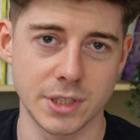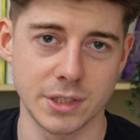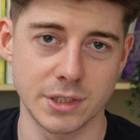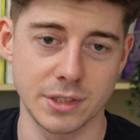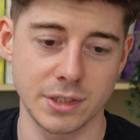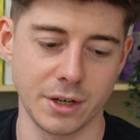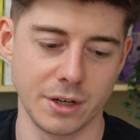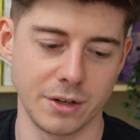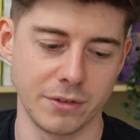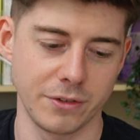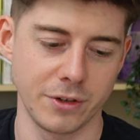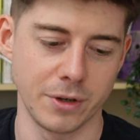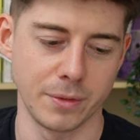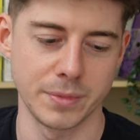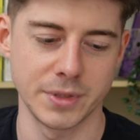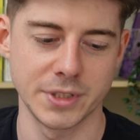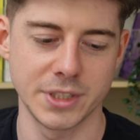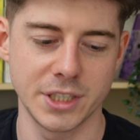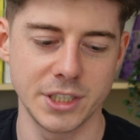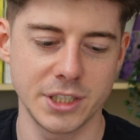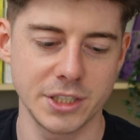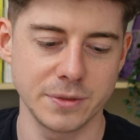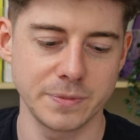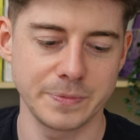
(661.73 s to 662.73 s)
this kind of
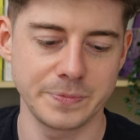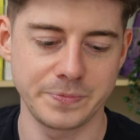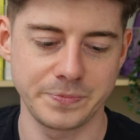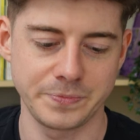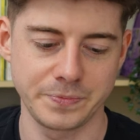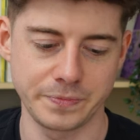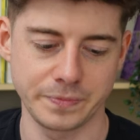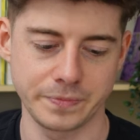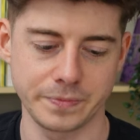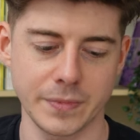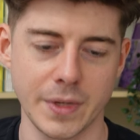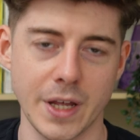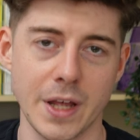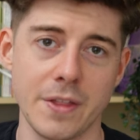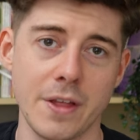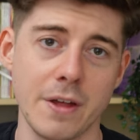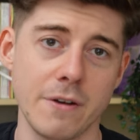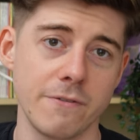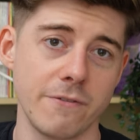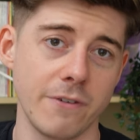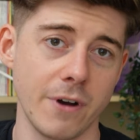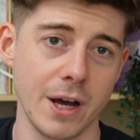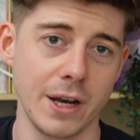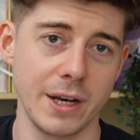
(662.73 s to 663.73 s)
composition. And
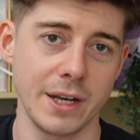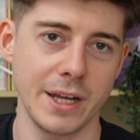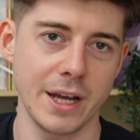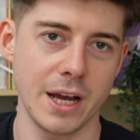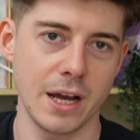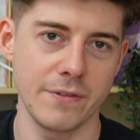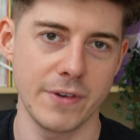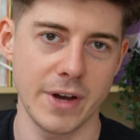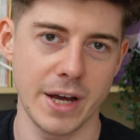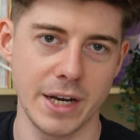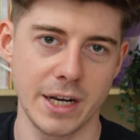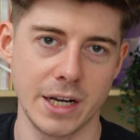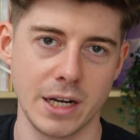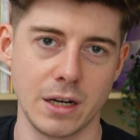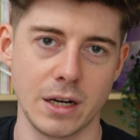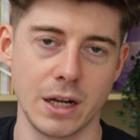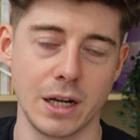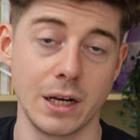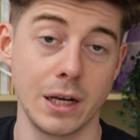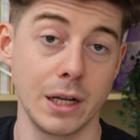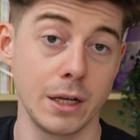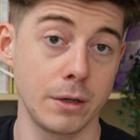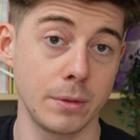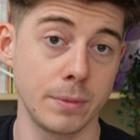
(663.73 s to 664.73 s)
then finally, I've added
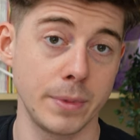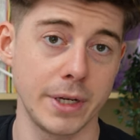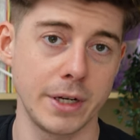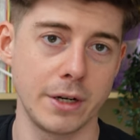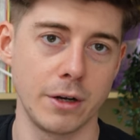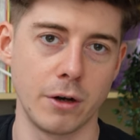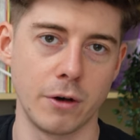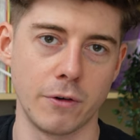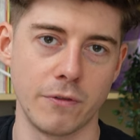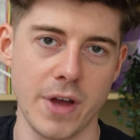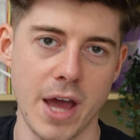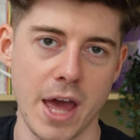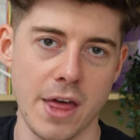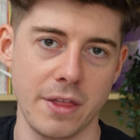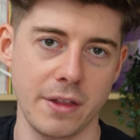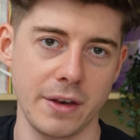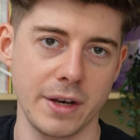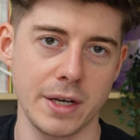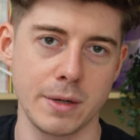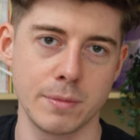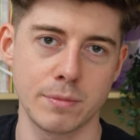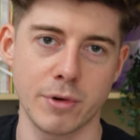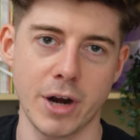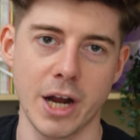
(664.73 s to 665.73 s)
a little bit of
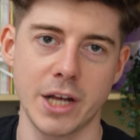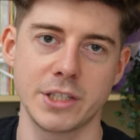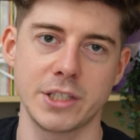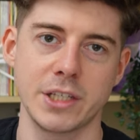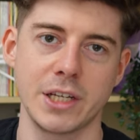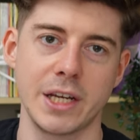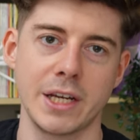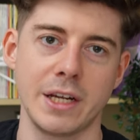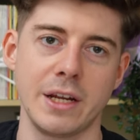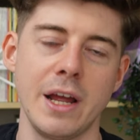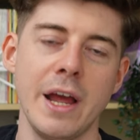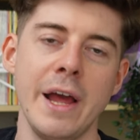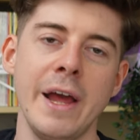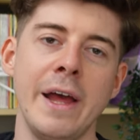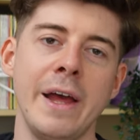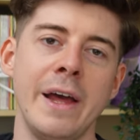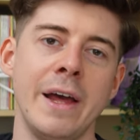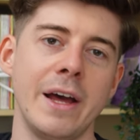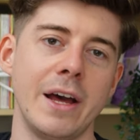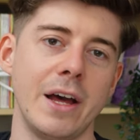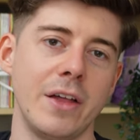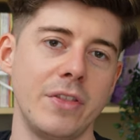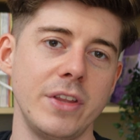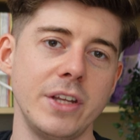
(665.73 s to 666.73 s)
ethylene brassolate,
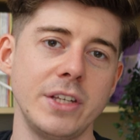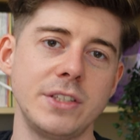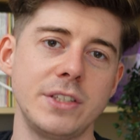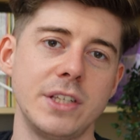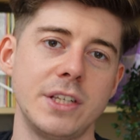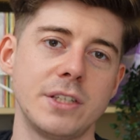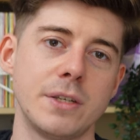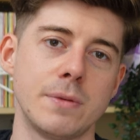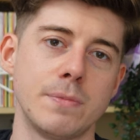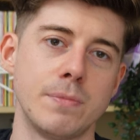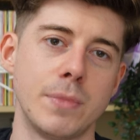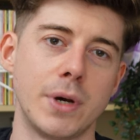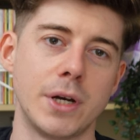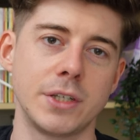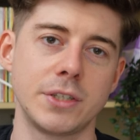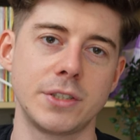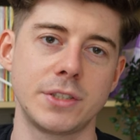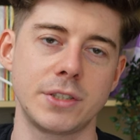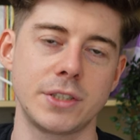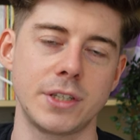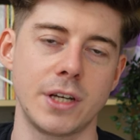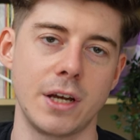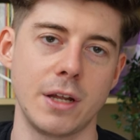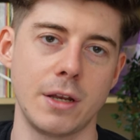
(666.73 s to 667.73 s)
and this is a
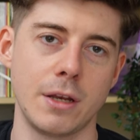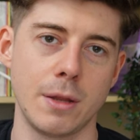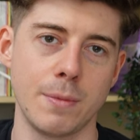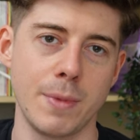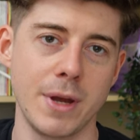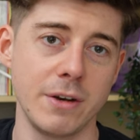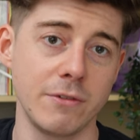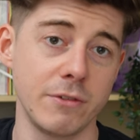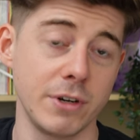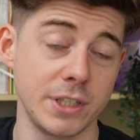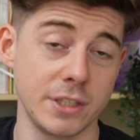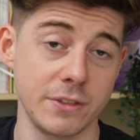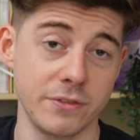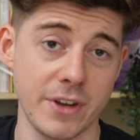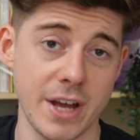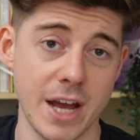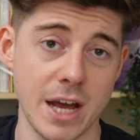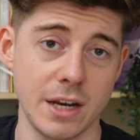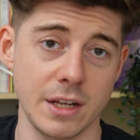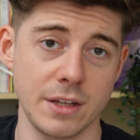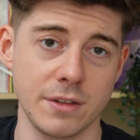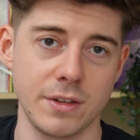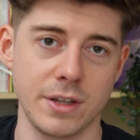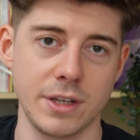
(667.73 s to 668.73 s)
musk, and the main reason for
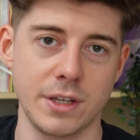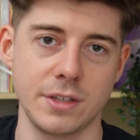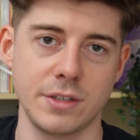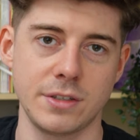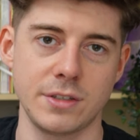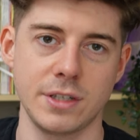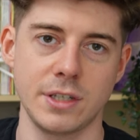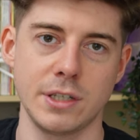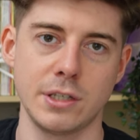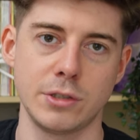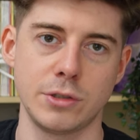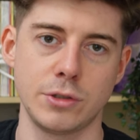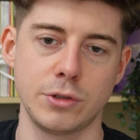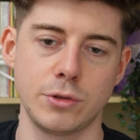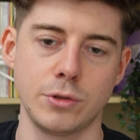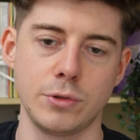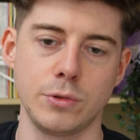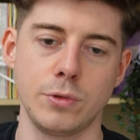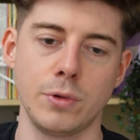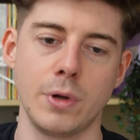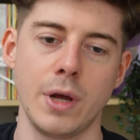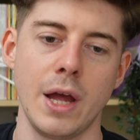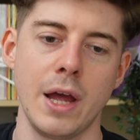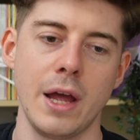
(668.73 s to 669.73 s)
adding this is
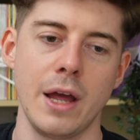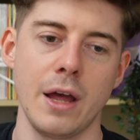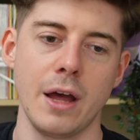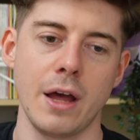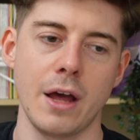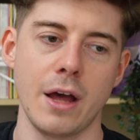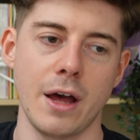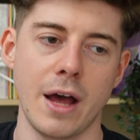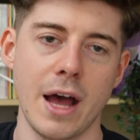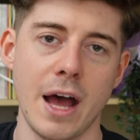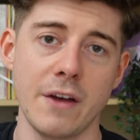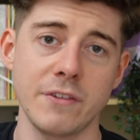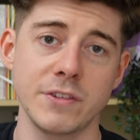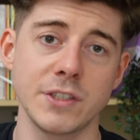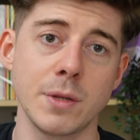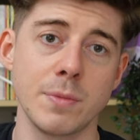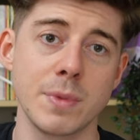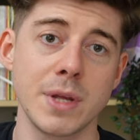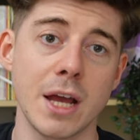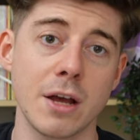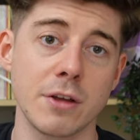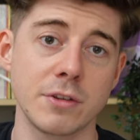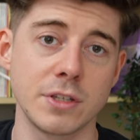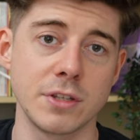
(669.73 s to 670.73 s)
to have
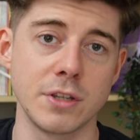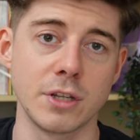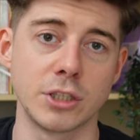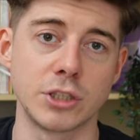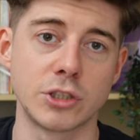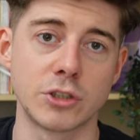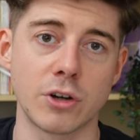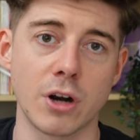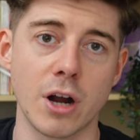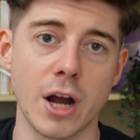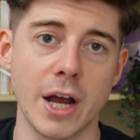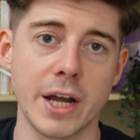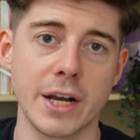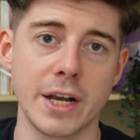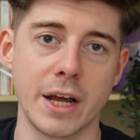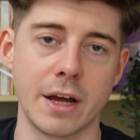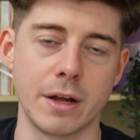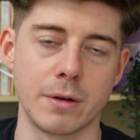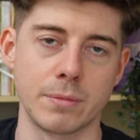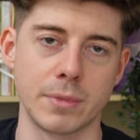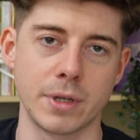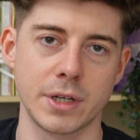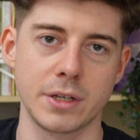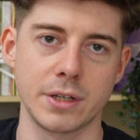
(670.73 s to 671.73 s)
something else in the dry
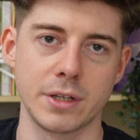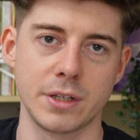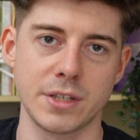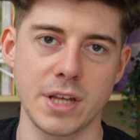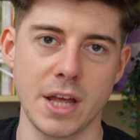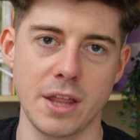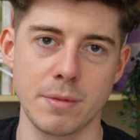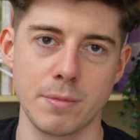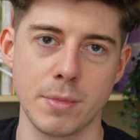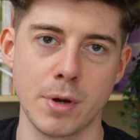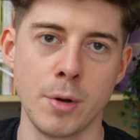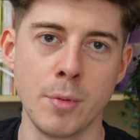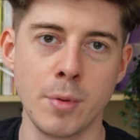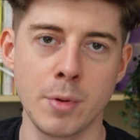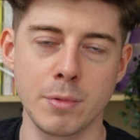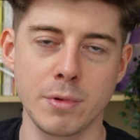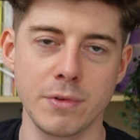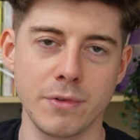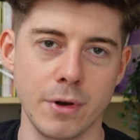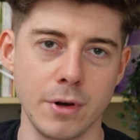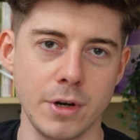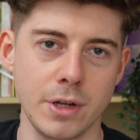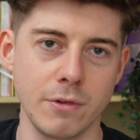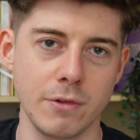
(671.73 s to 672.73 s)
down, because at the moment
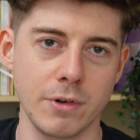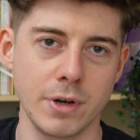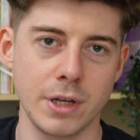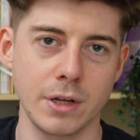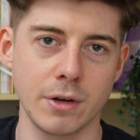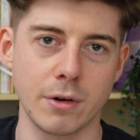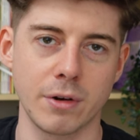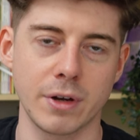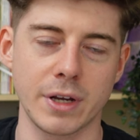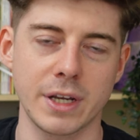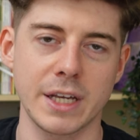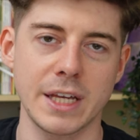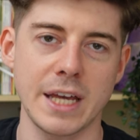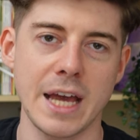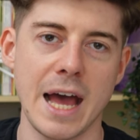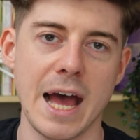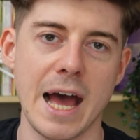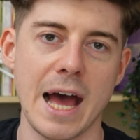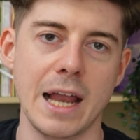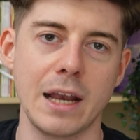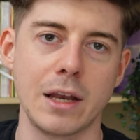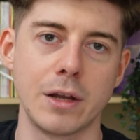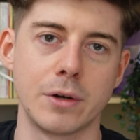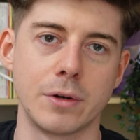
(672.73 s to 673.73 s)
we've only really got
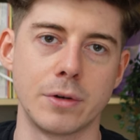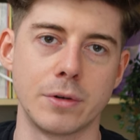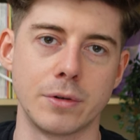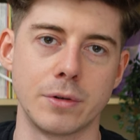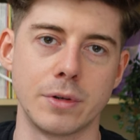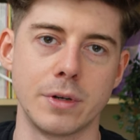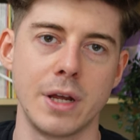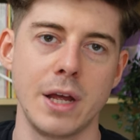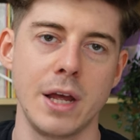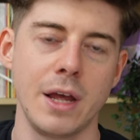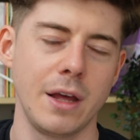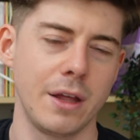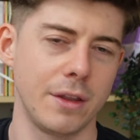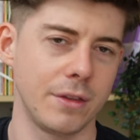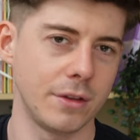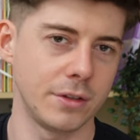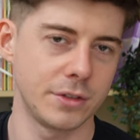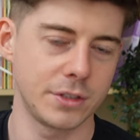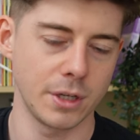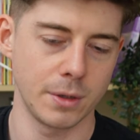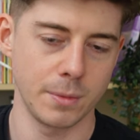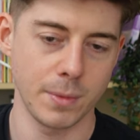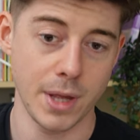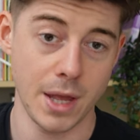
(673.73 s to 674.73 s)
calone
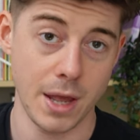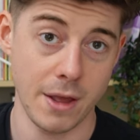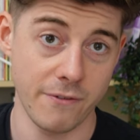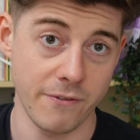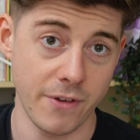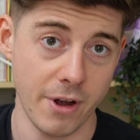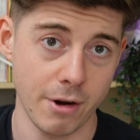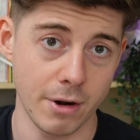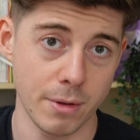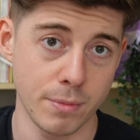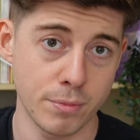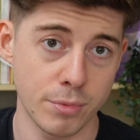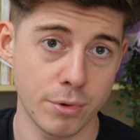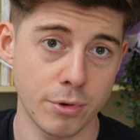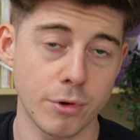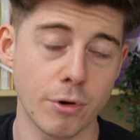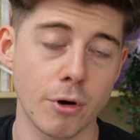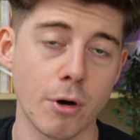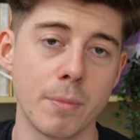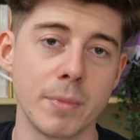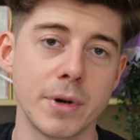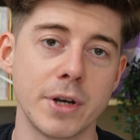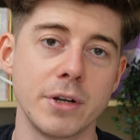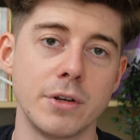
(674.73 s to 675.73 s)
that's going to be a very
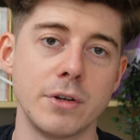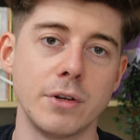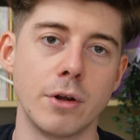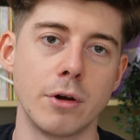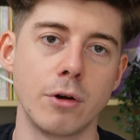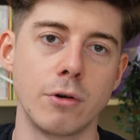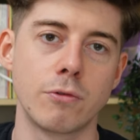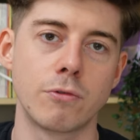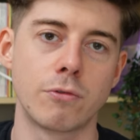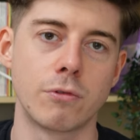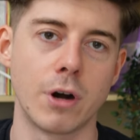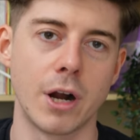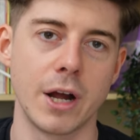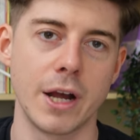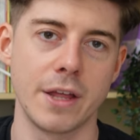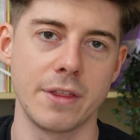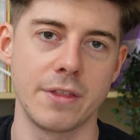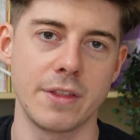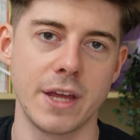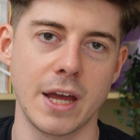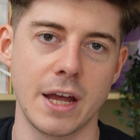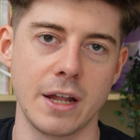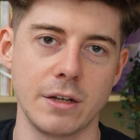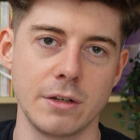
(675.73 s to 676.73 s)
prominent note right
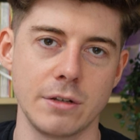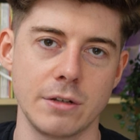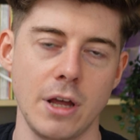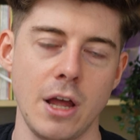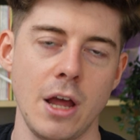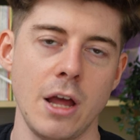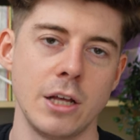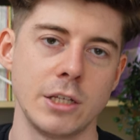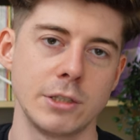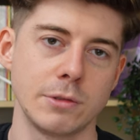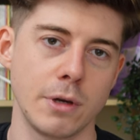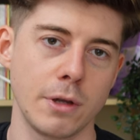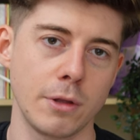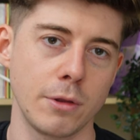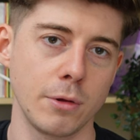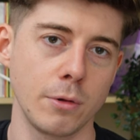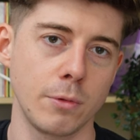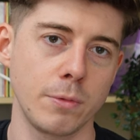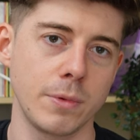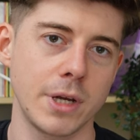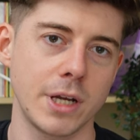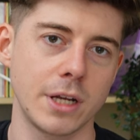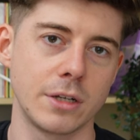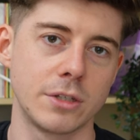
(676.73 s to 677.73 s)
at the end, so I
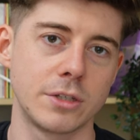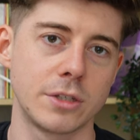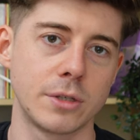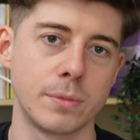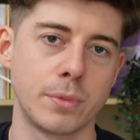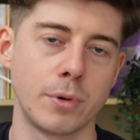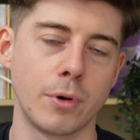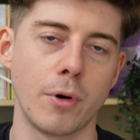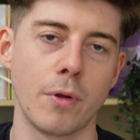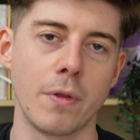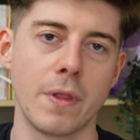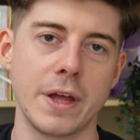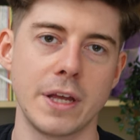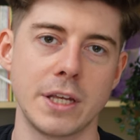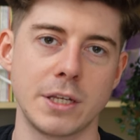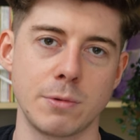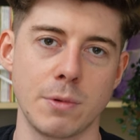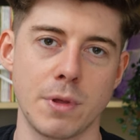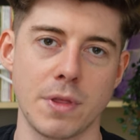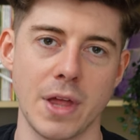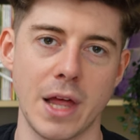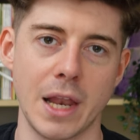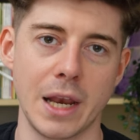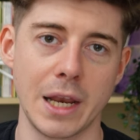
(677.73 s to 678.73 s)
thought we could support
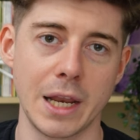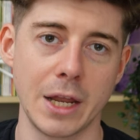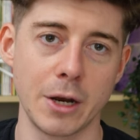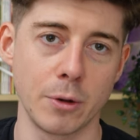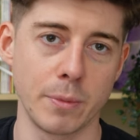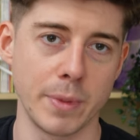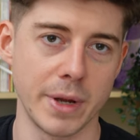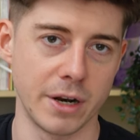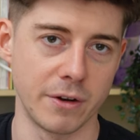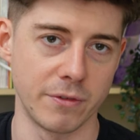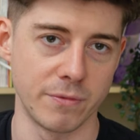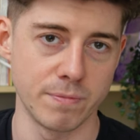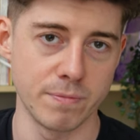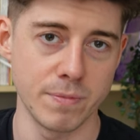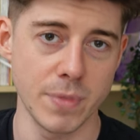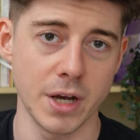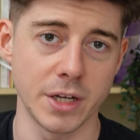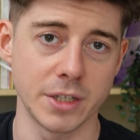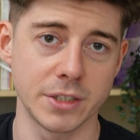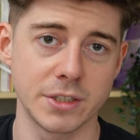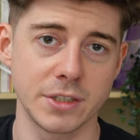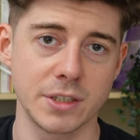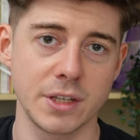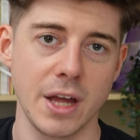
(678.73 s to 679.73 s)
this with a little bit of
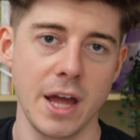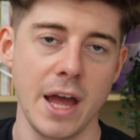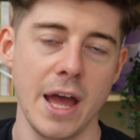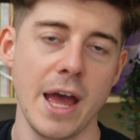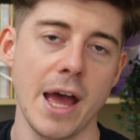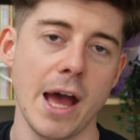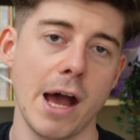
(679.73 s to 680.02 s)
musk.